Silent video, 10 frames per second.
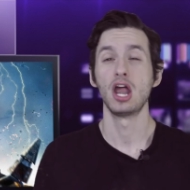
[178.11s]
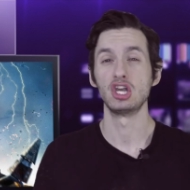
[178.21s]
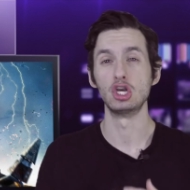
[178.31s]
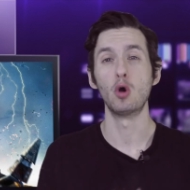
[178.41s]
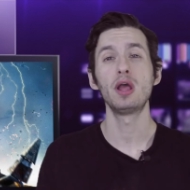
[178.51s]

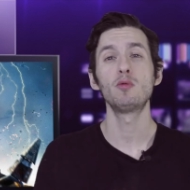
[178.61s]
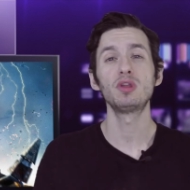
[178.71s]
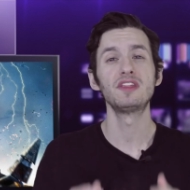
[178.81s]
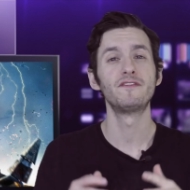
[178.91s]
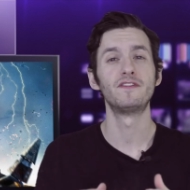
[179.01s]
knowing
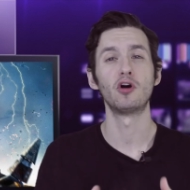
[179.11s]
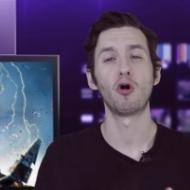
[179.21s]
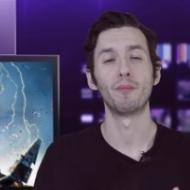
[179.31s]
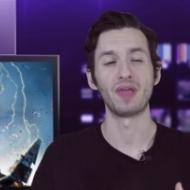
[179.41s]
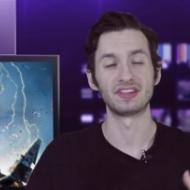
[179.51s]
what the
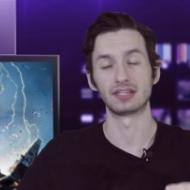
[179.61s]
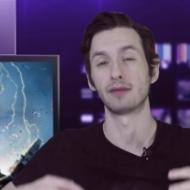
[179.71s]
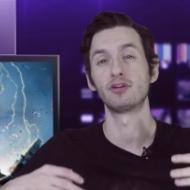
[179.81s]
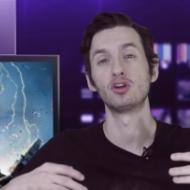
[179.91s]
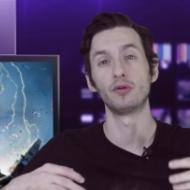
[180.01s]
film is
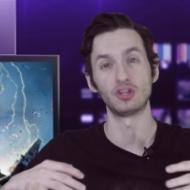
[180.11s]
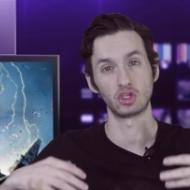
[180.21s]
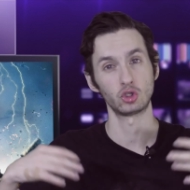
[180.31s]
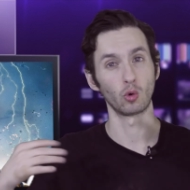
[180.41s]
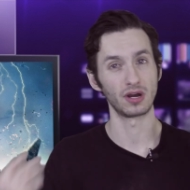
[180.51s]
attempting to do with the
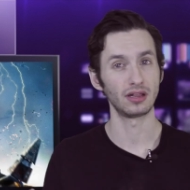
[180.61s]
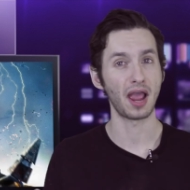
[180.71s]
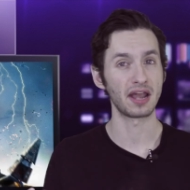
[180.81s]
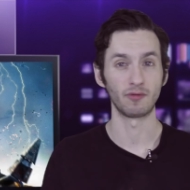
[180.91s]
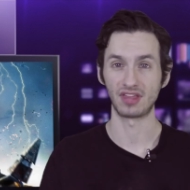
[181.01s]

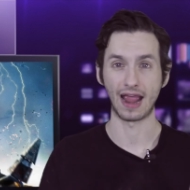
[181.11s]
storyline and with